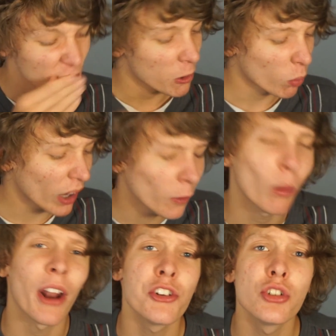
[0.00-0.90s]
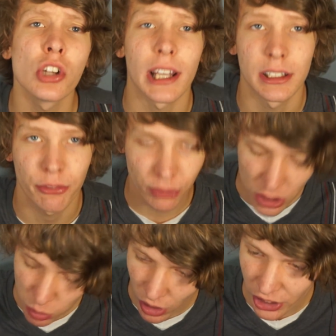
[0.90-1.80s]
Well, why don't you look at the
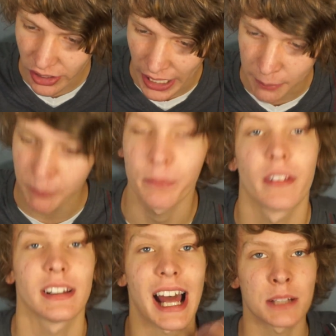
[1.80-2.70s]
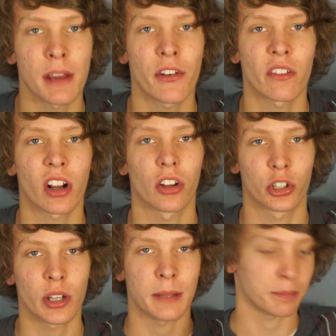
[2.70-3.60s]
first word of your name? That is my favorite color,
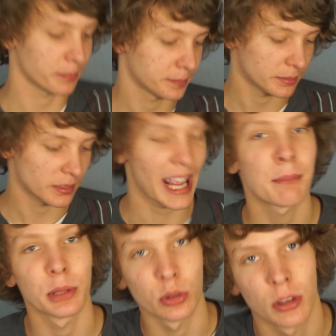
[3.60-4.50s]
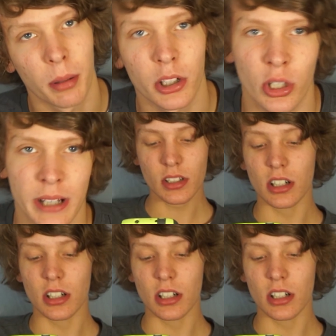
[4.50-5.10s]
green. And blue, but green.